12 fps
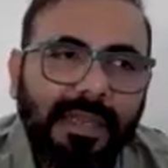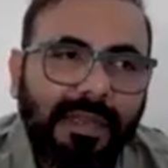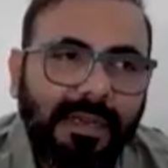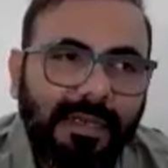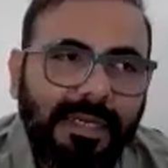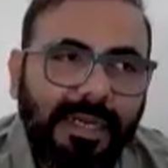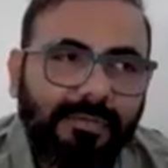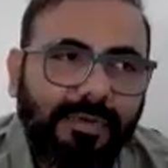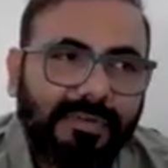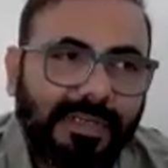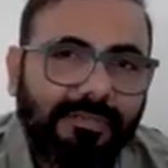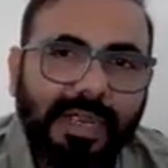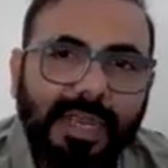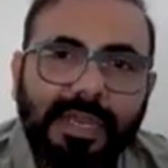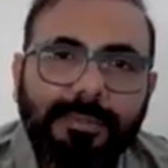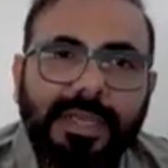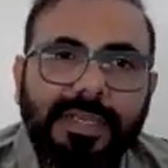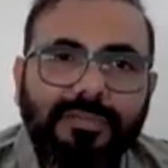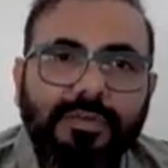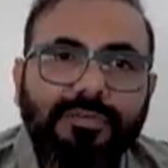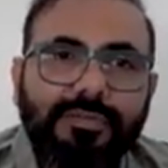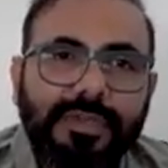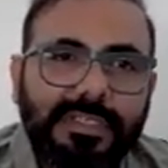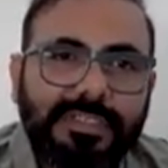That was acquired by
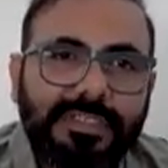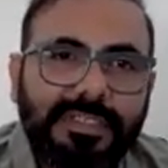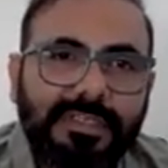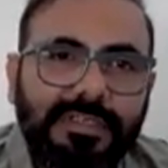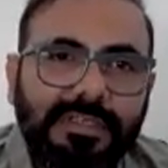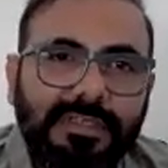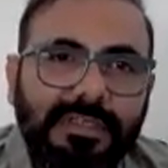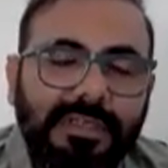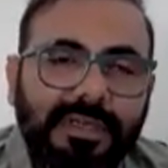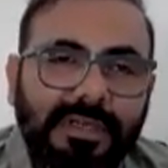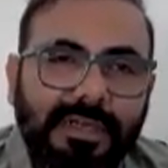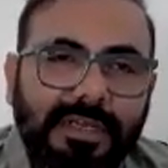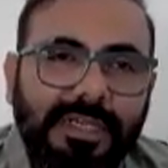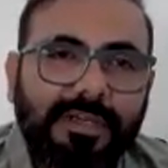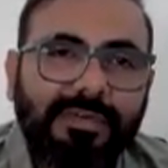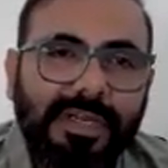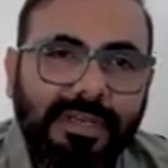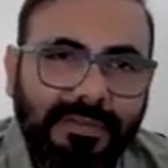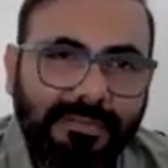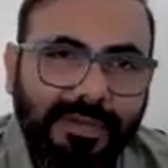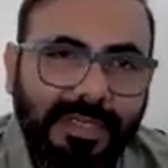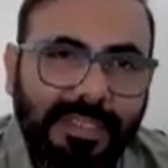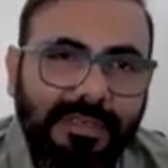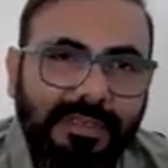Software AG in
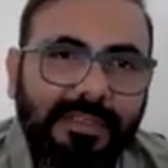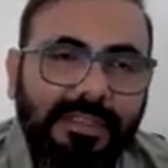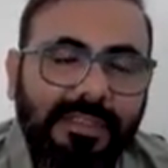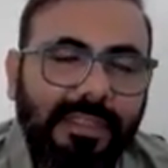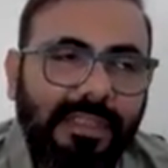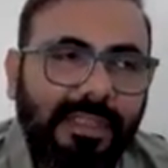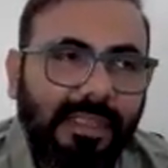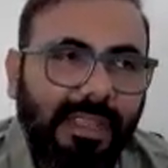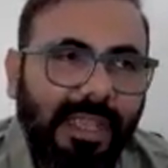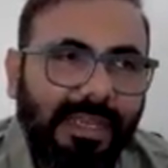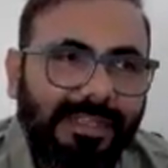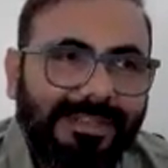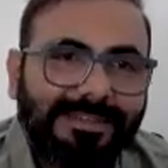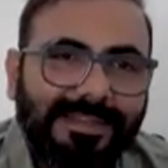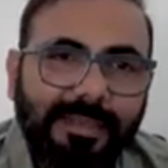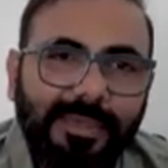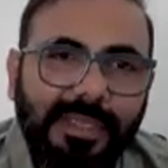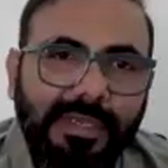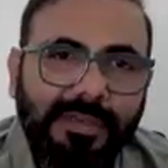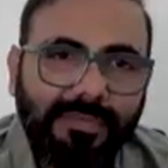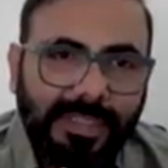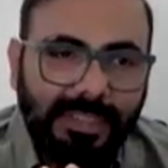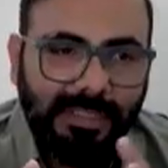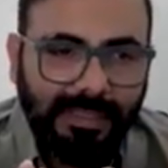2017. And in the same year,
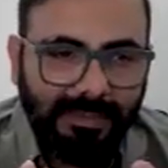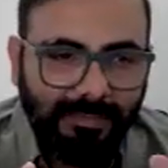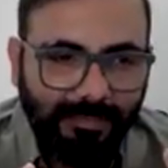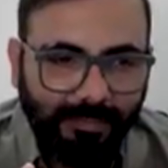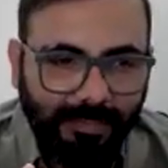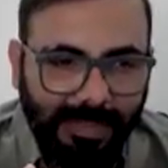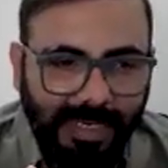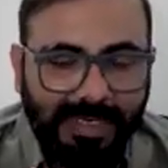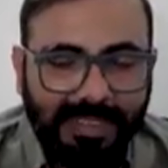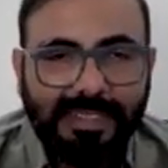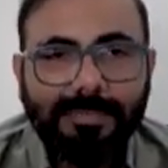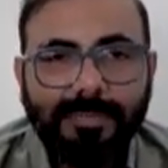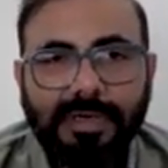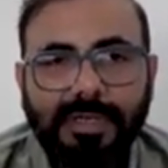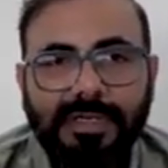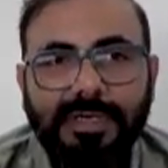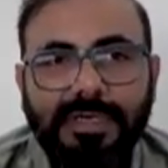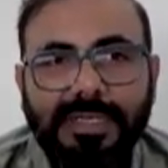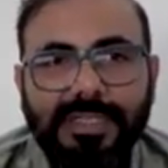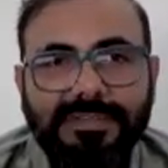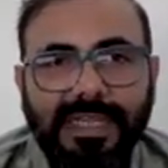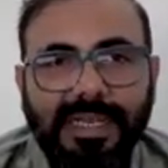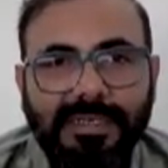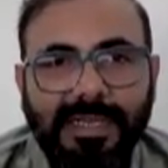we had another product, Content
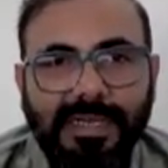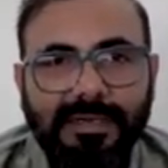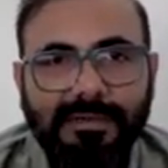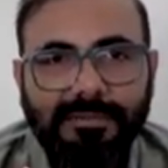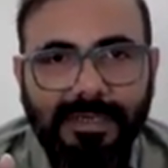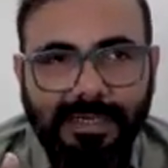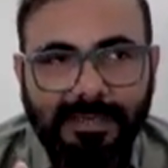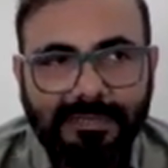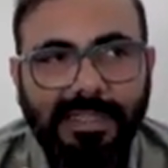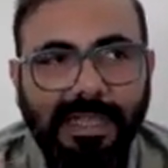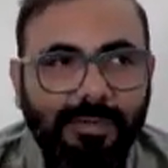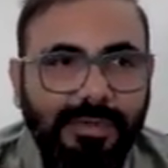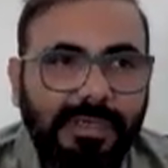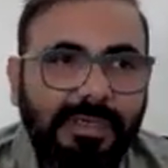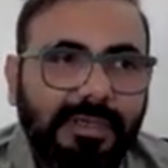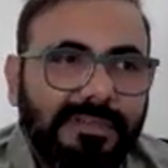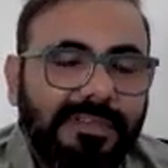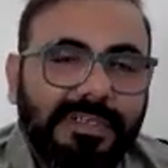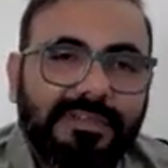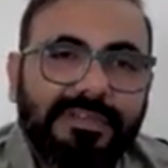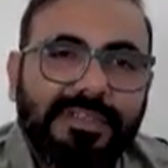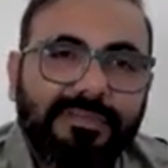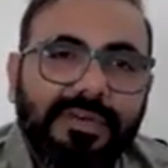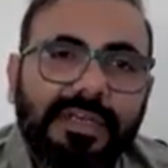Stack, that is now a
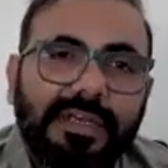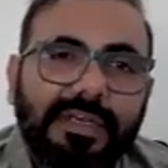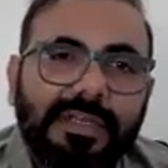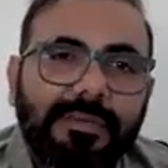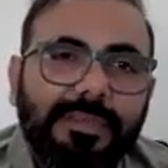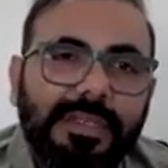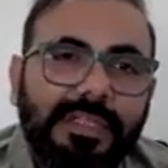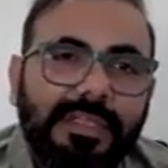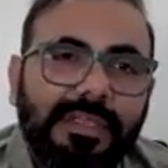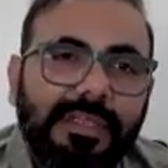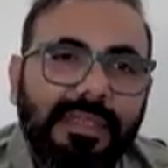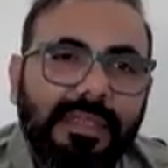Series C funded company